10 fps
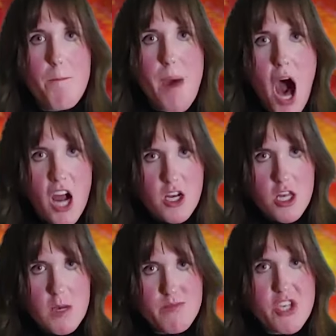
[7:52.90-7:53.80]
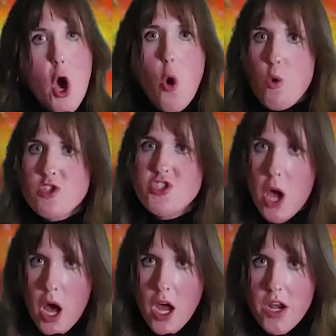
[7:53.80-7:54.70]
Apocalypse, or
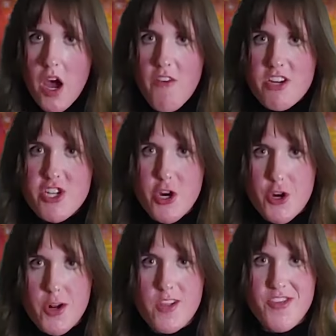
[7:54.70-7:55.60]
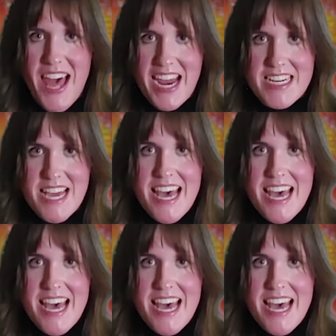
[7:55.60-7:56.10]
Dawn of Eternal Night,